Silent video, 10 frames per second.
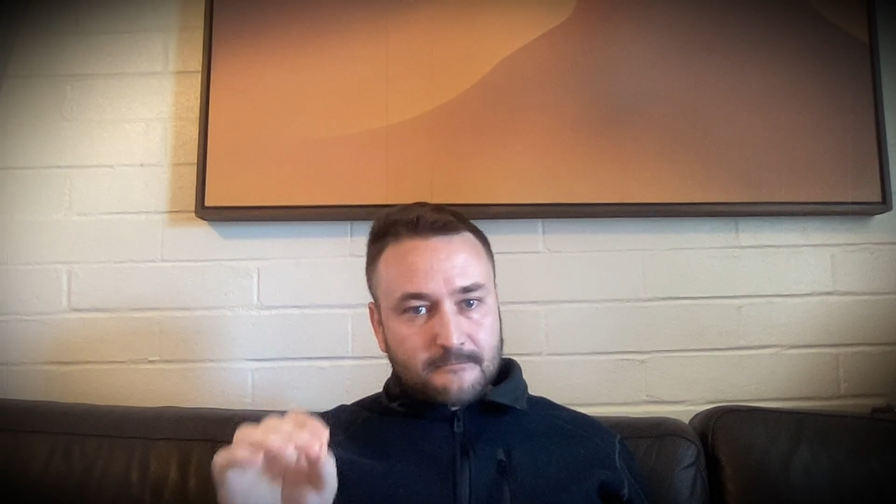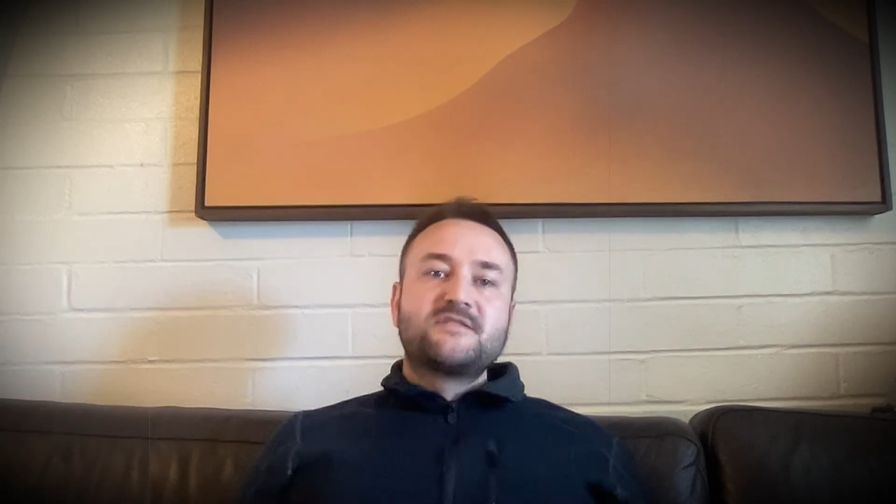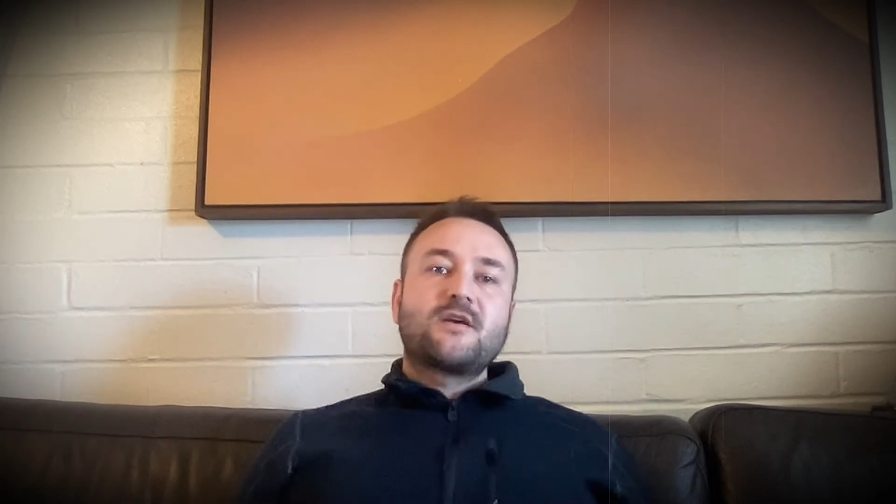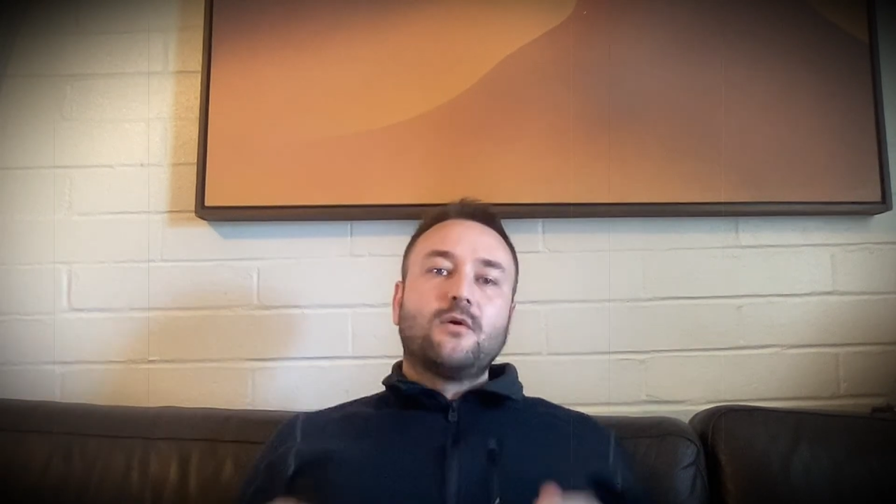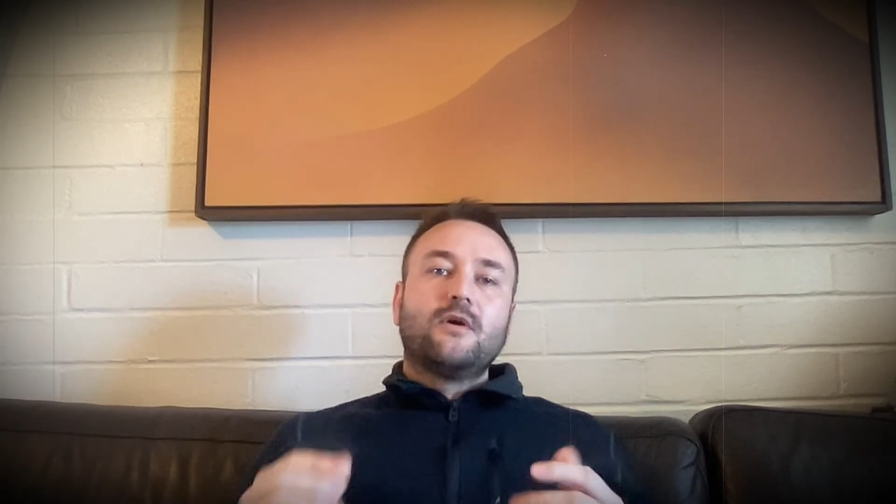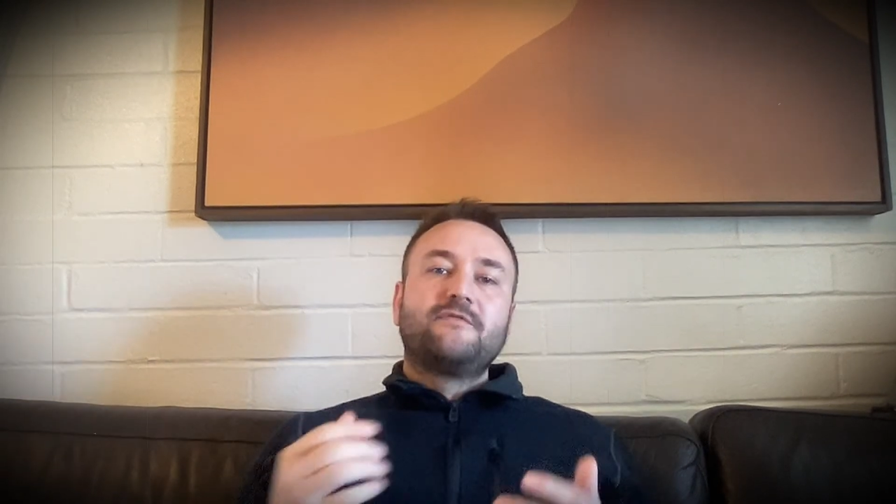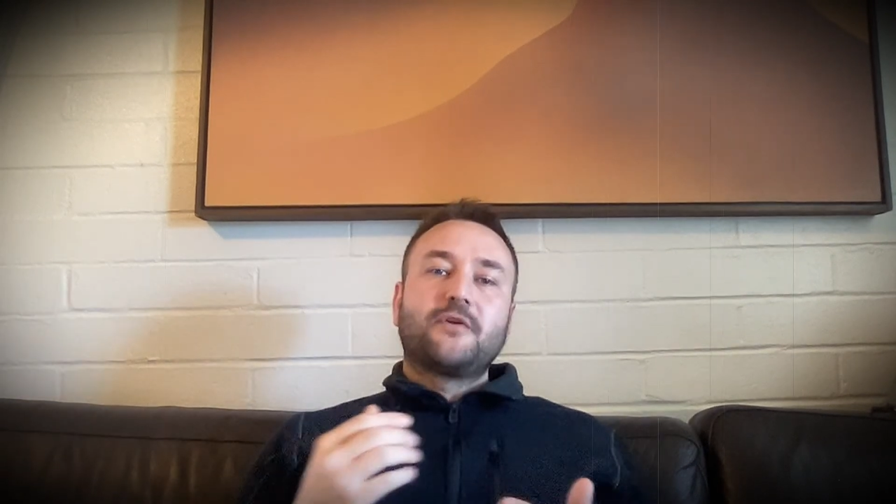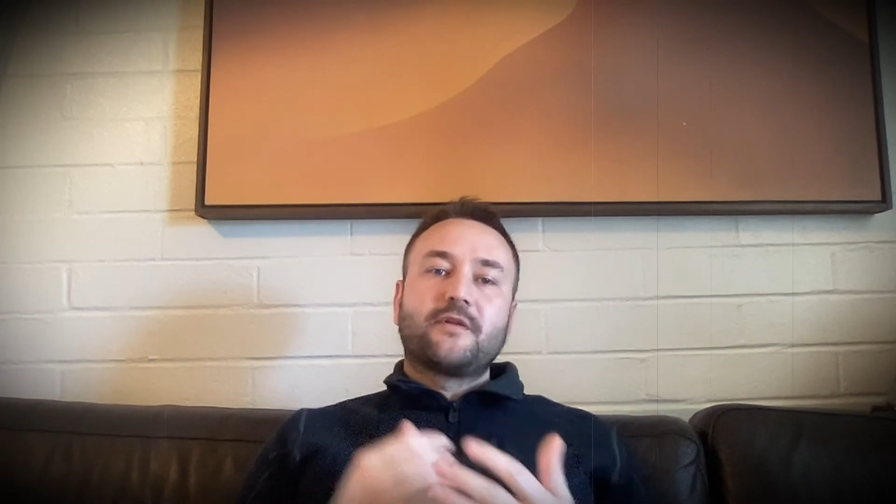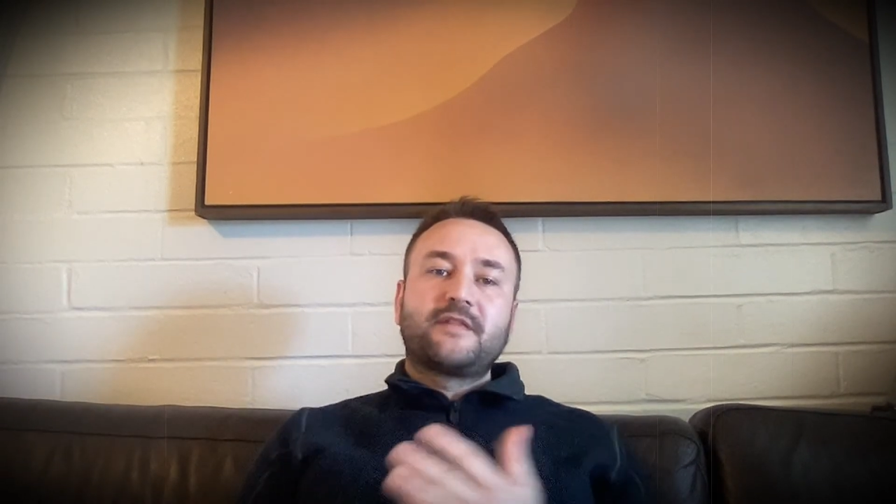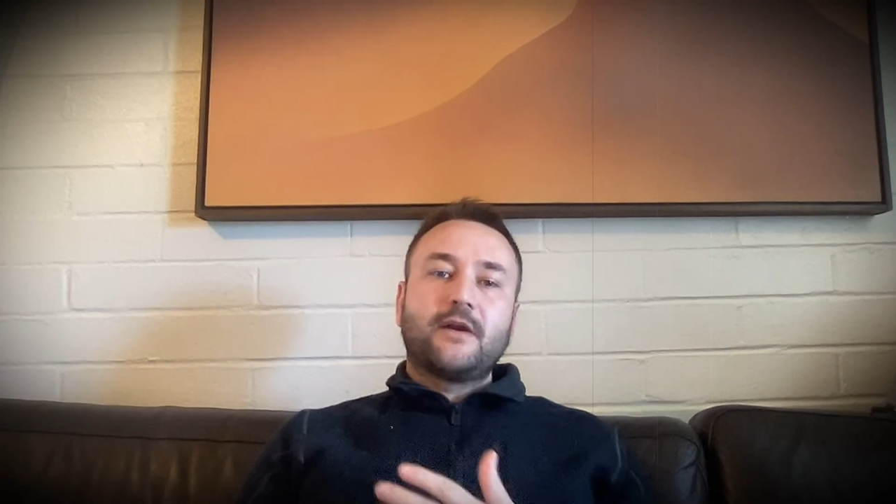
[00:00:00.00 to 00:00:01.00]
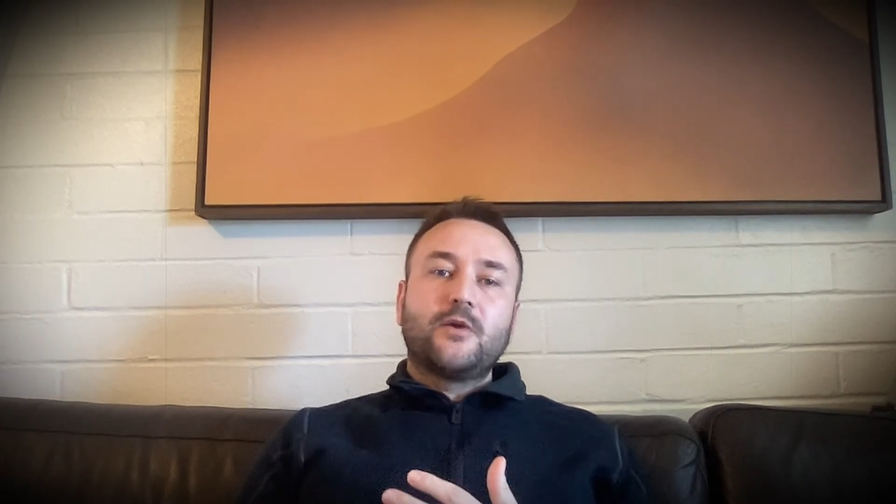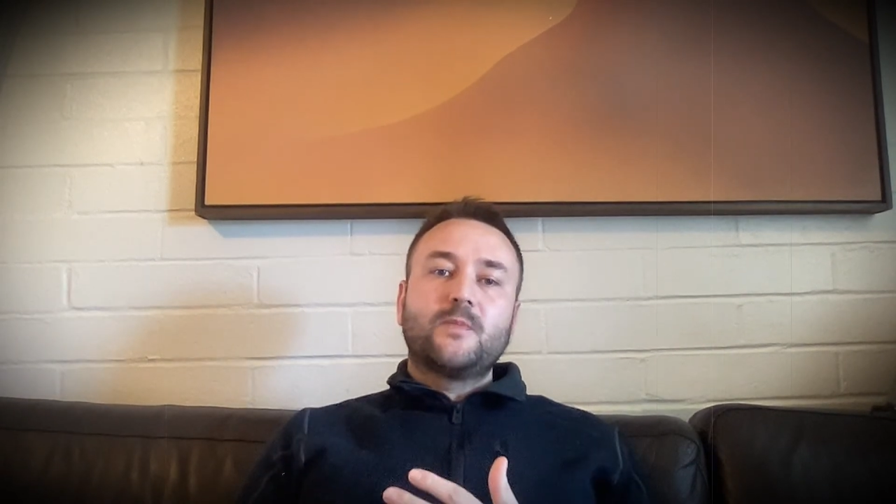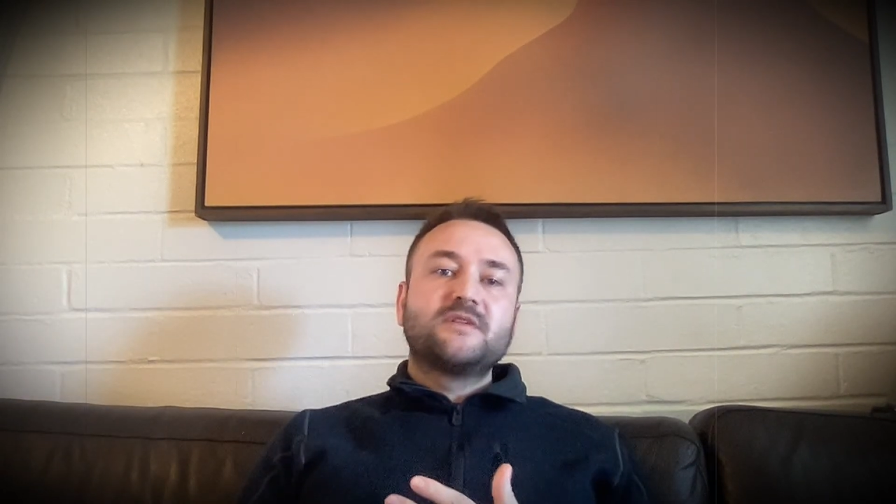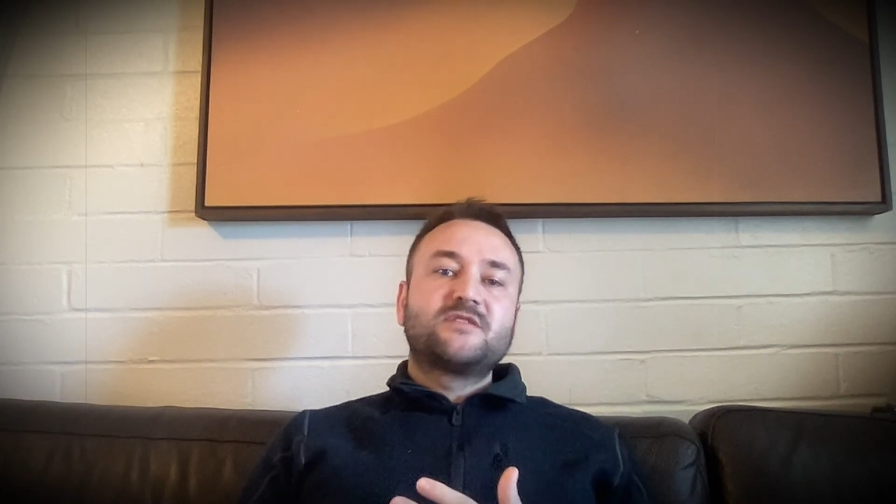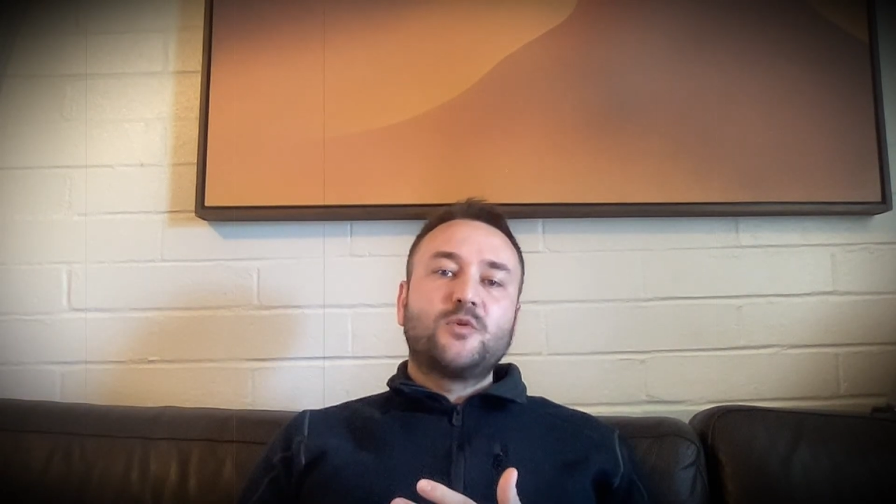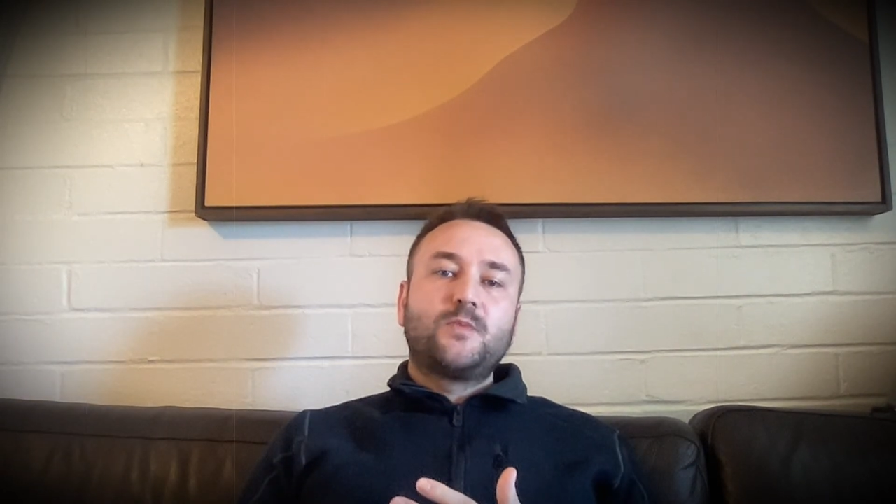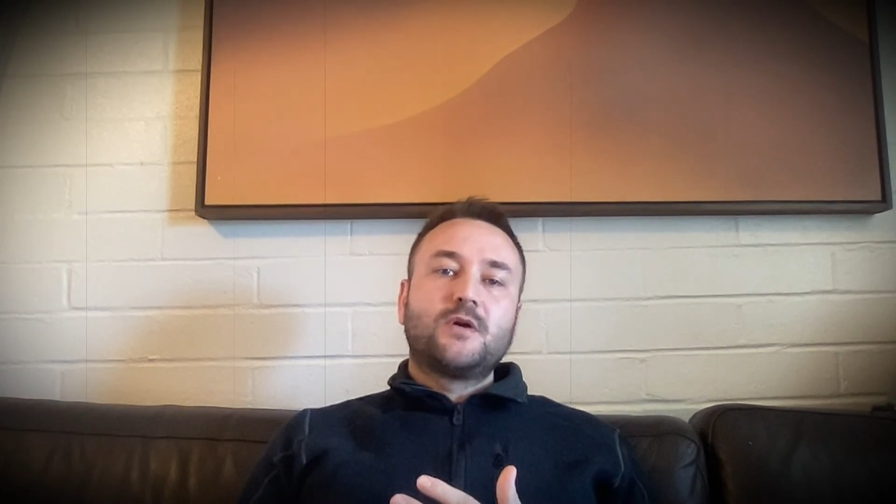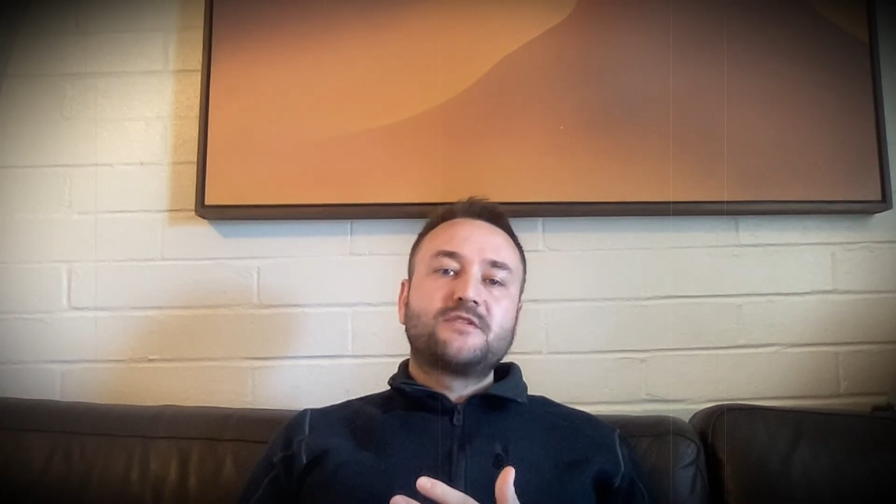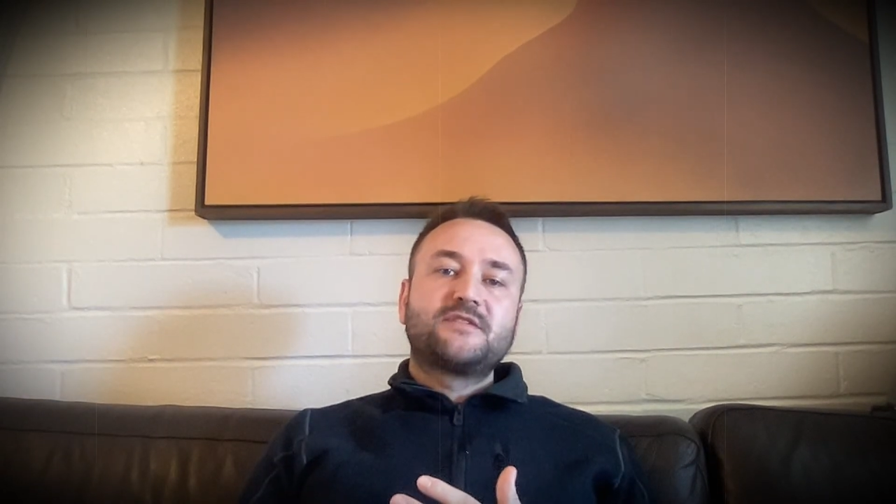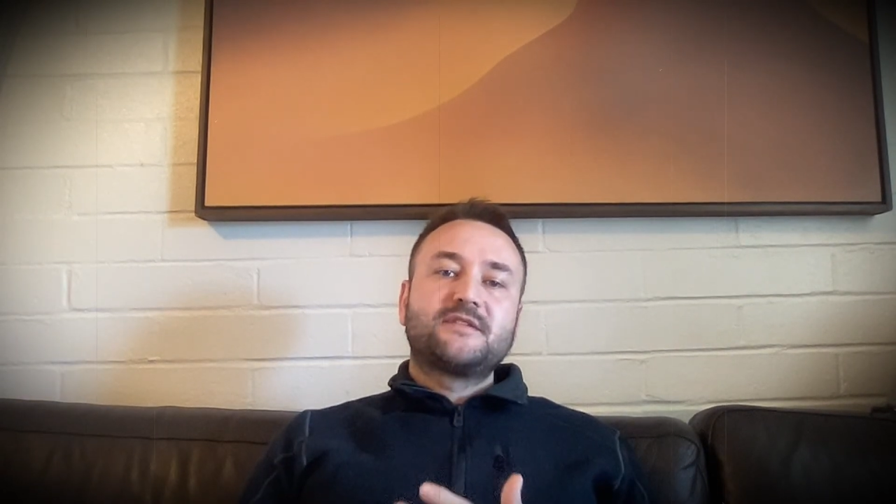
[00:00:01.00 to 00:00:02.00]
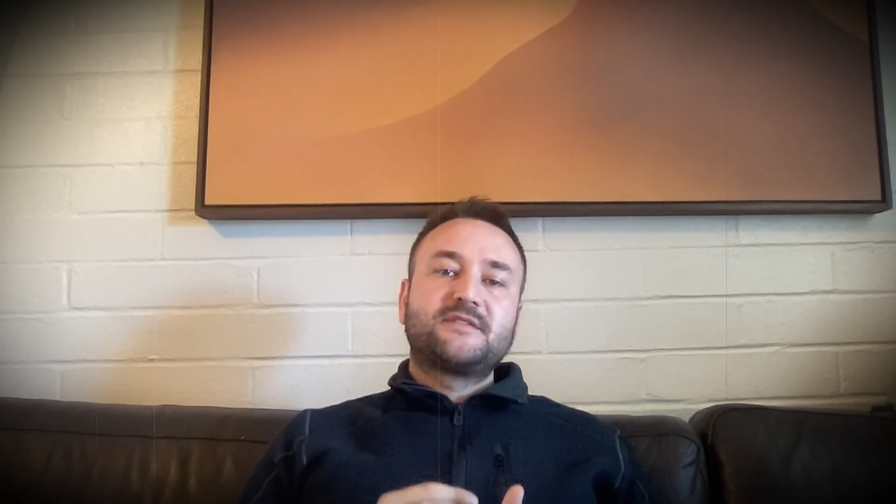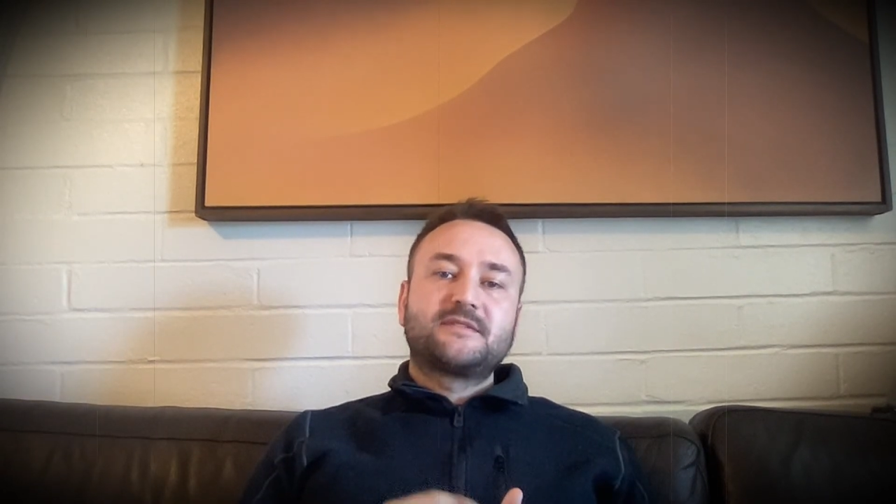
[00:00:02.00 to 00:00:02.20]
So, if you're a therapist who puts